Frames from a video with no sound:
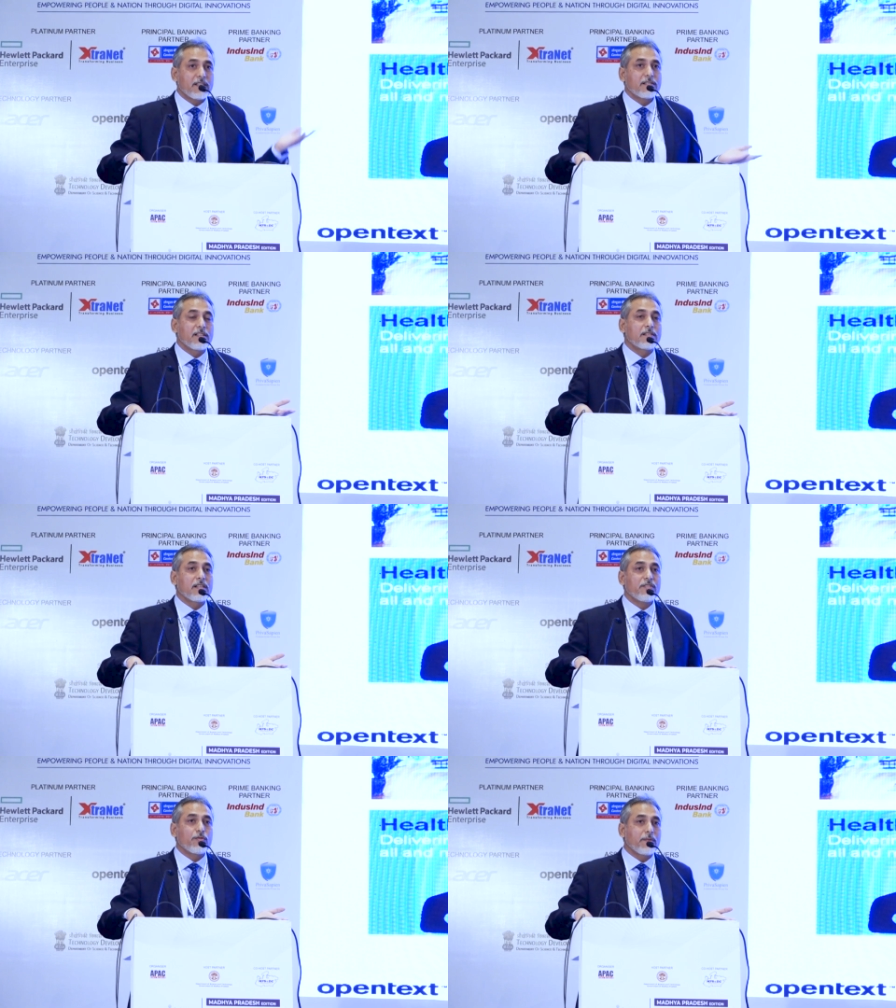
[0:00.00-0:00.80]

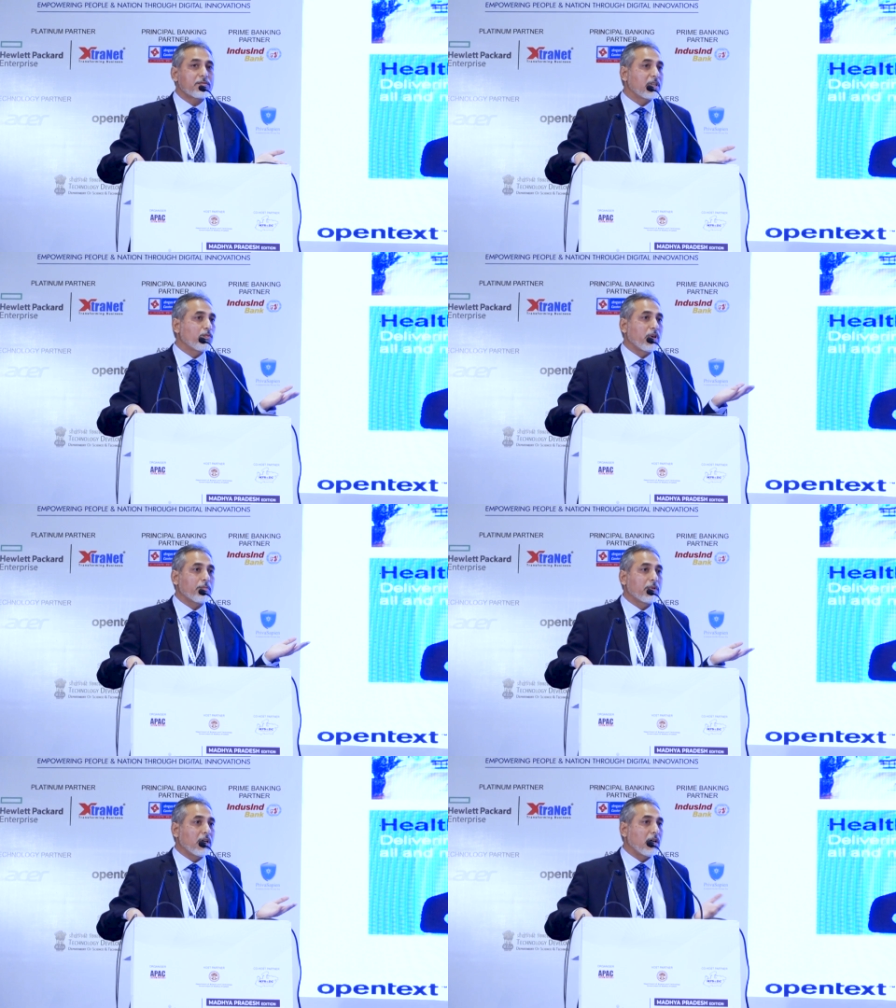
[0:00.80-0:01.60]
research, we have seen one
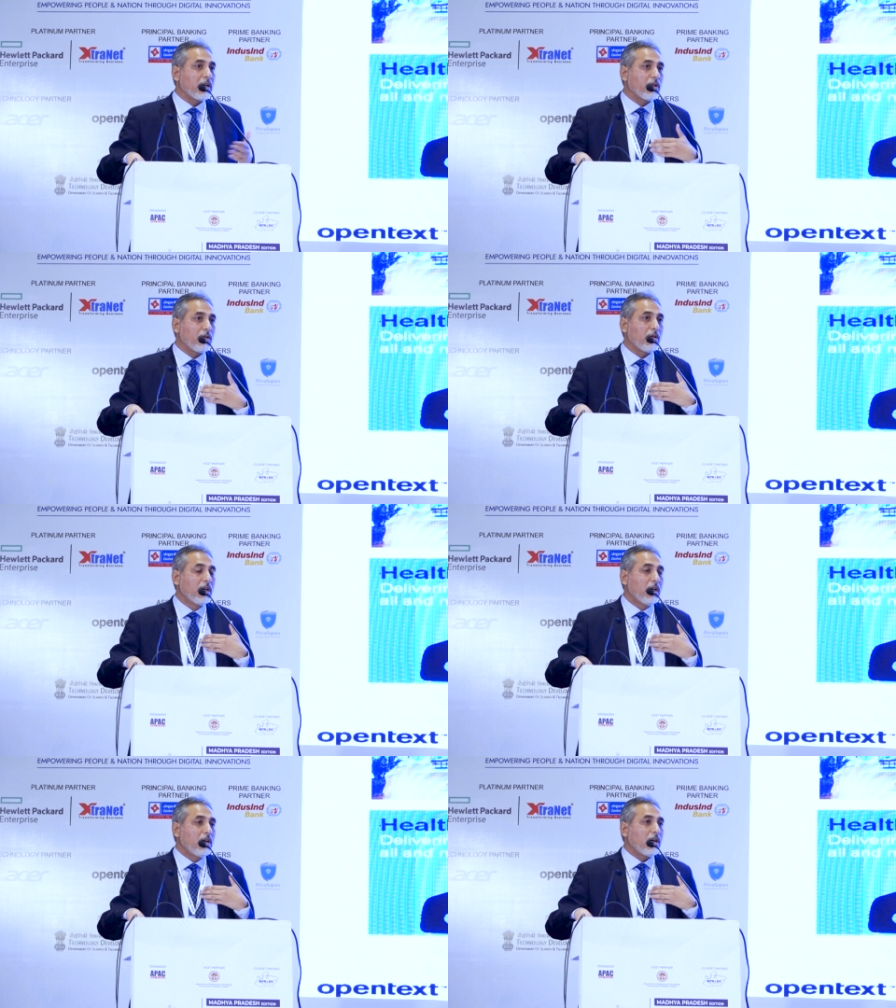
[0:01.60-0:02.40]
of the, you know,
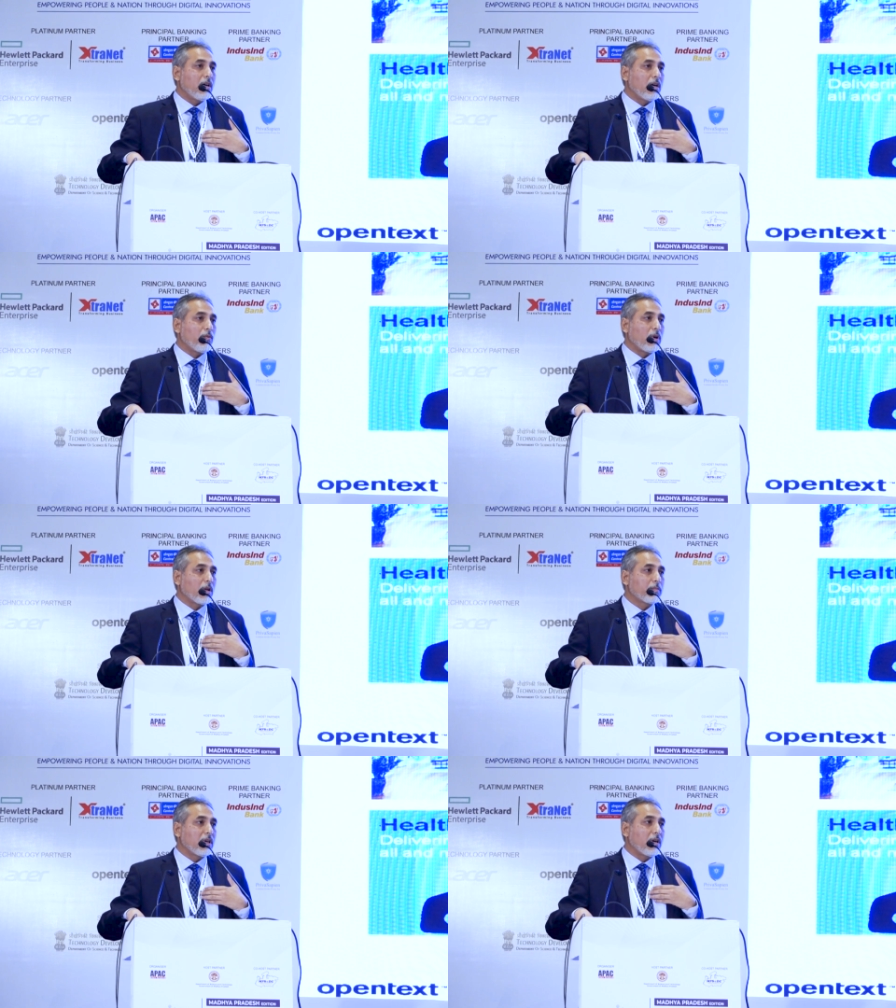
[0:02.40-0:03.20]
uh, one
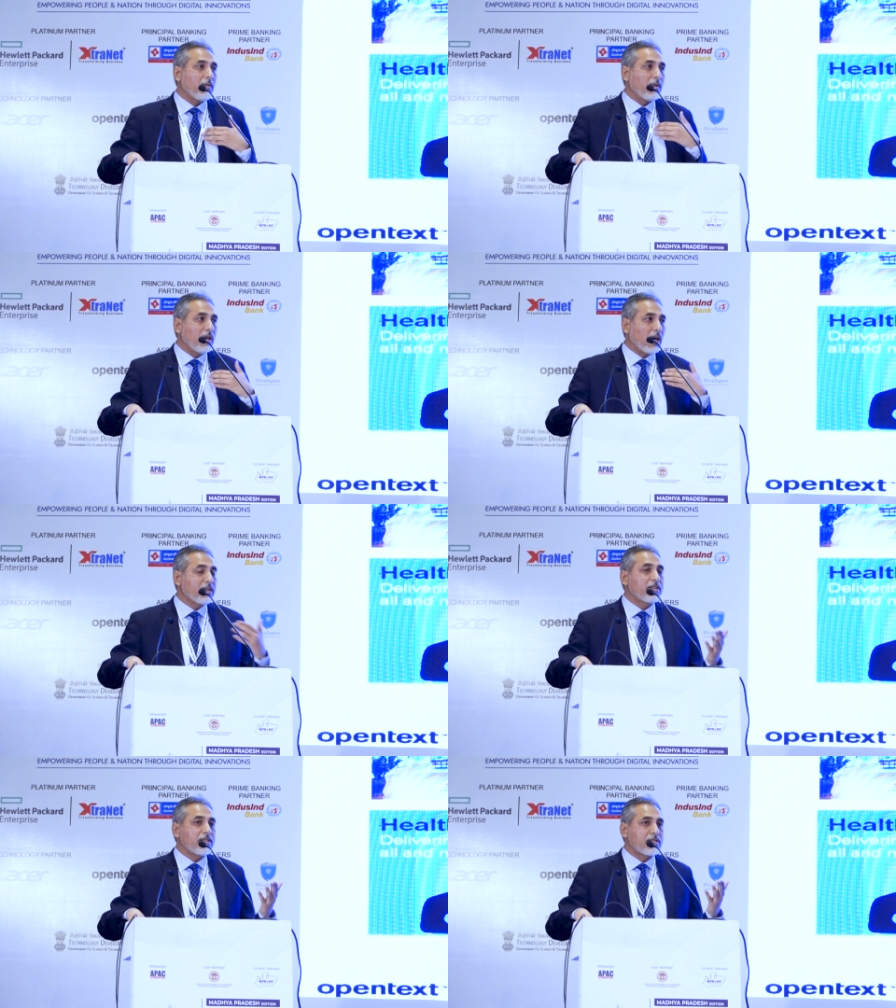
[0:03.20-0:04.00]
of the
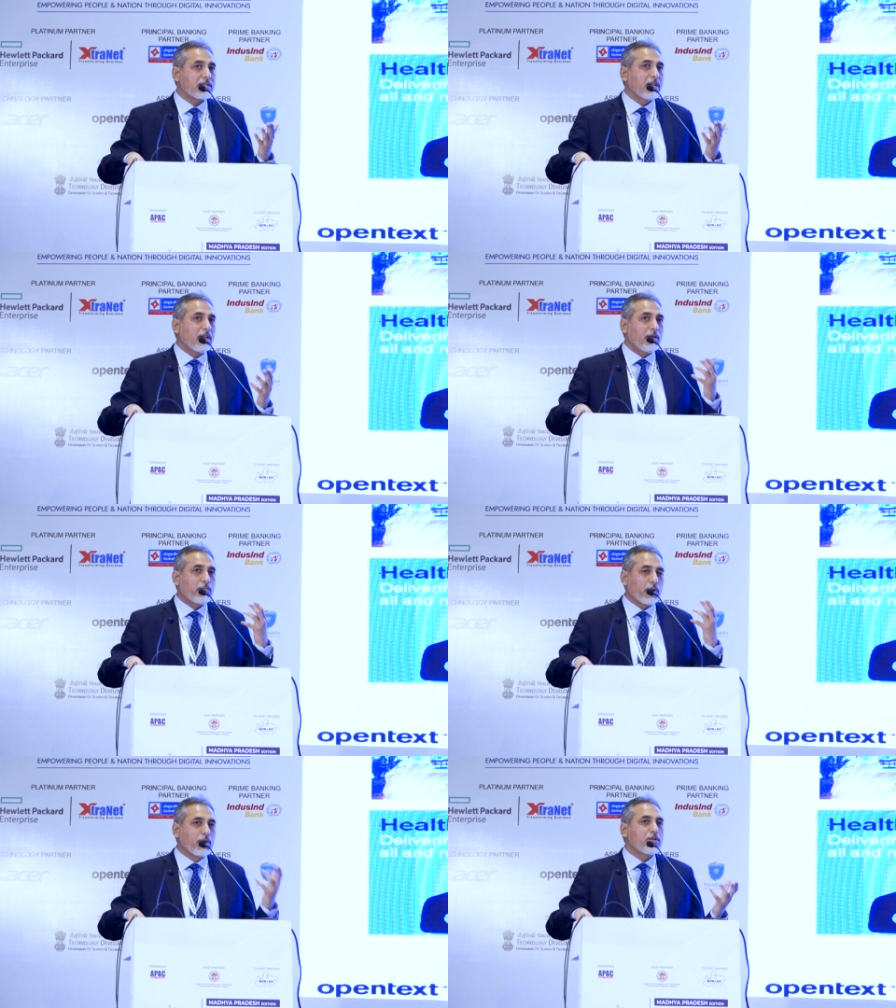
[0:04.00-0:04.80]
largest
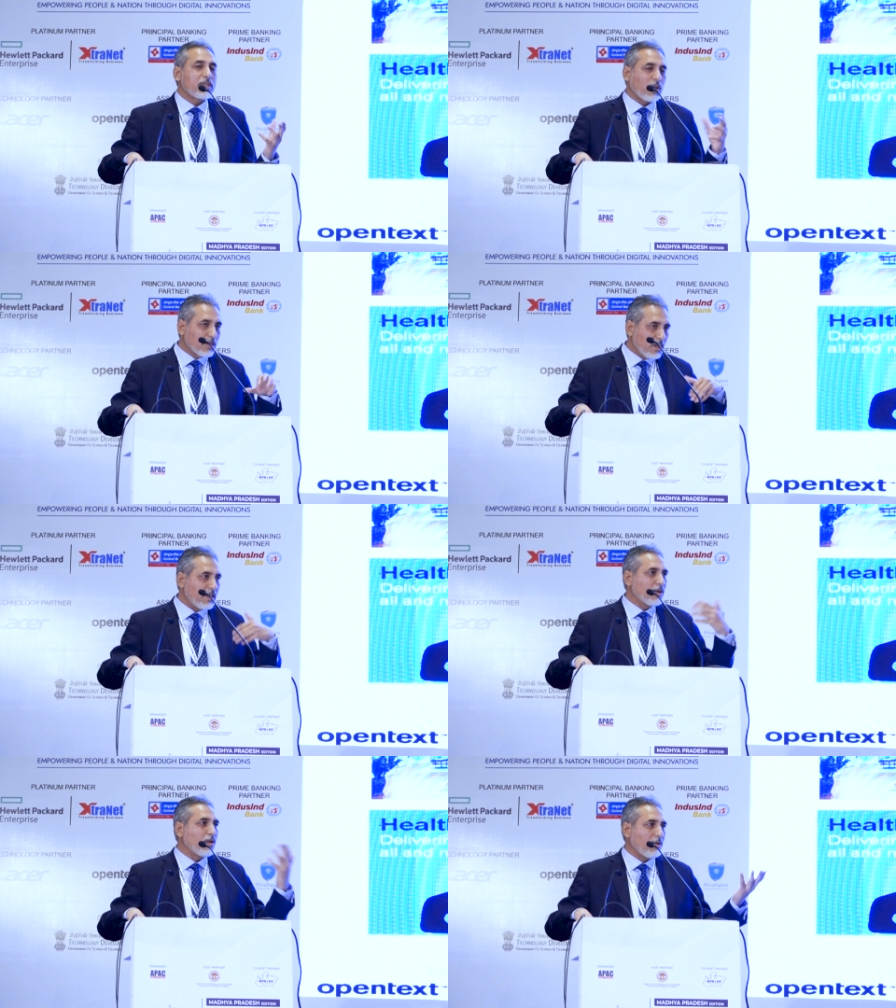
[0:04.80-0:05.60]
producer or the
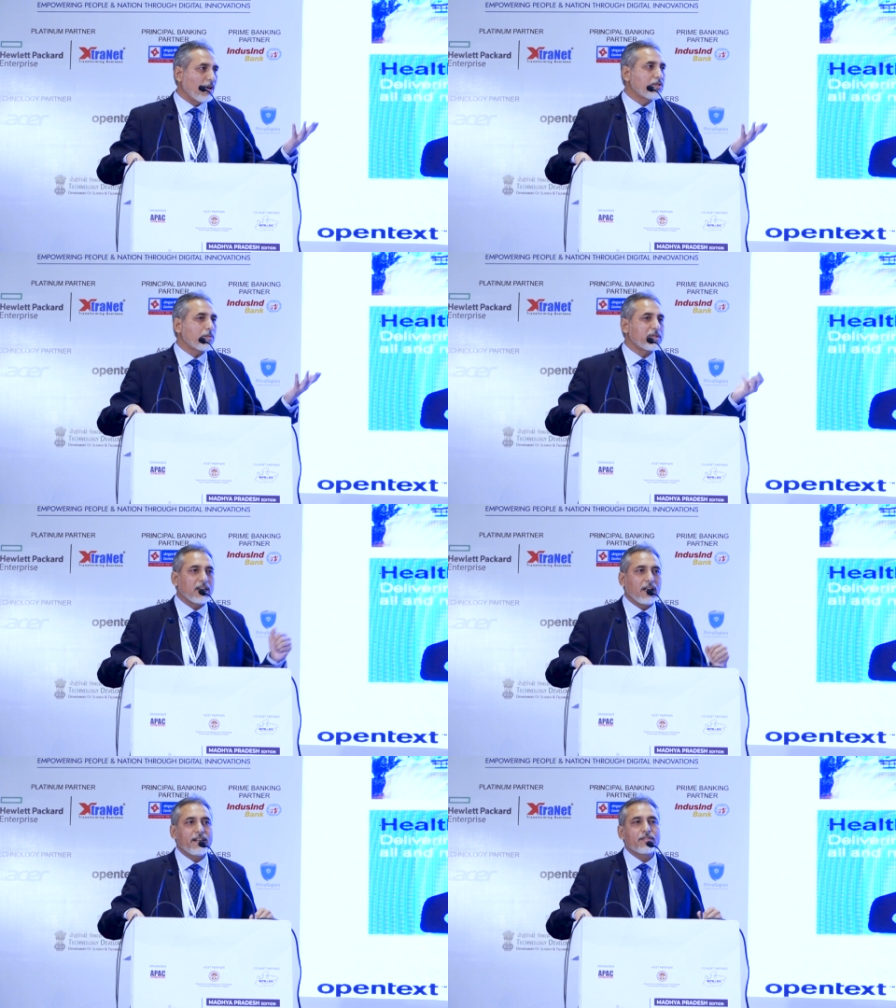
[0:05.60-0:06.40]
you know launch of
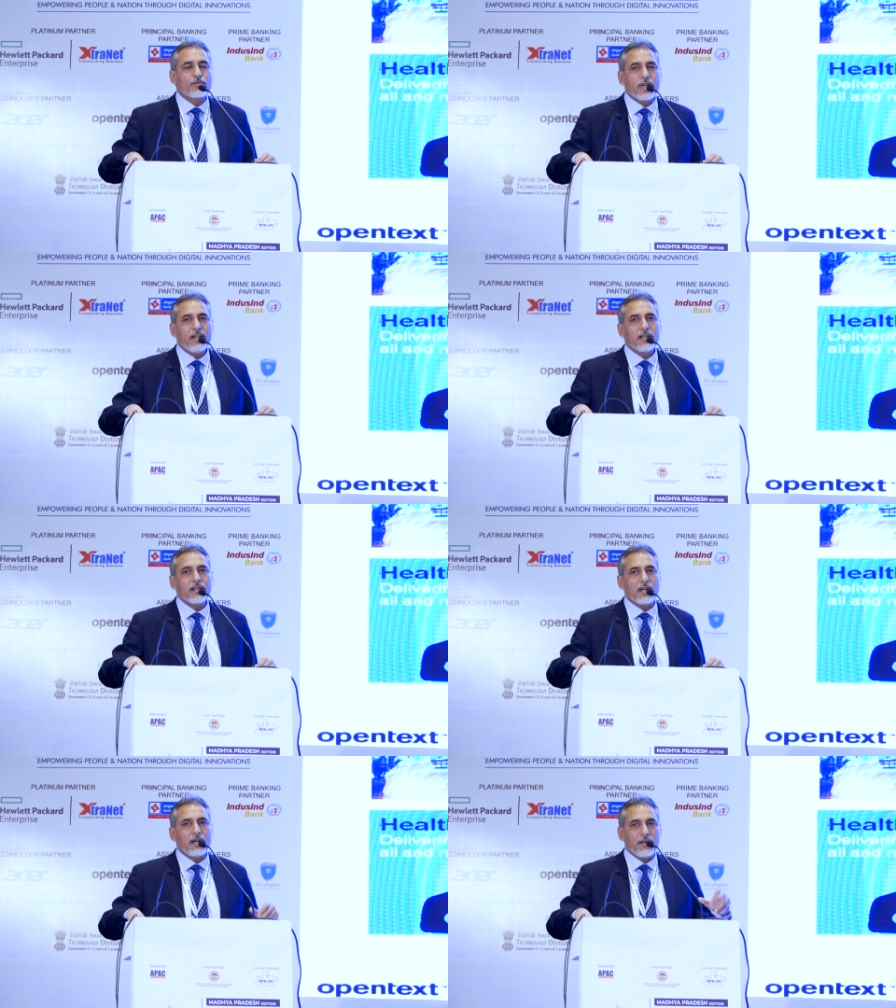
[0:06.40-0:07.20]
satellites today
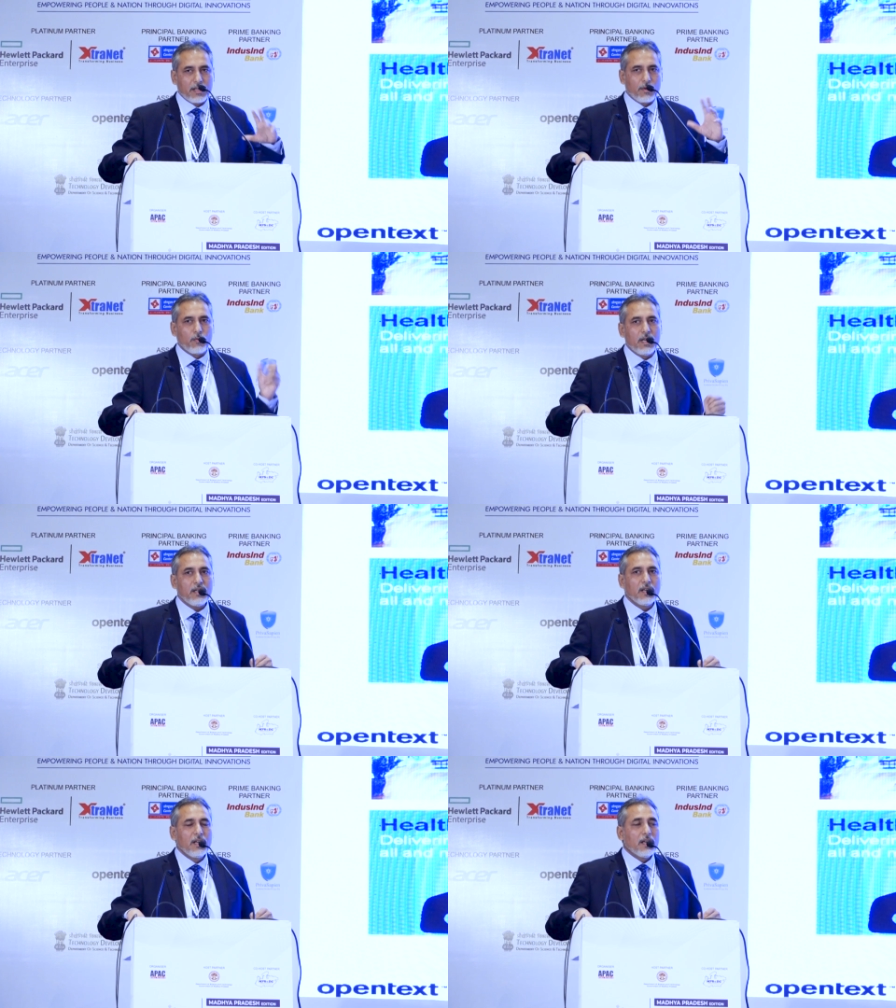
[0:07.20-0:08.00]
uh, in the
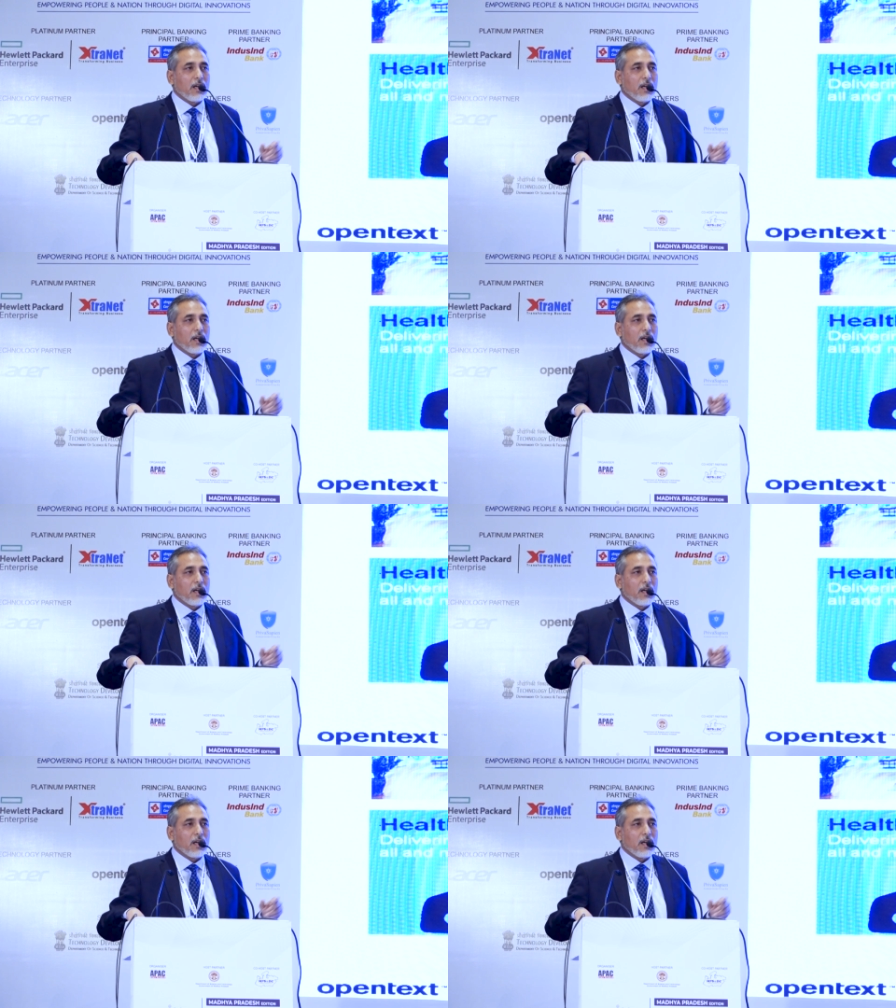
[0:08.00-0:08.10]
world.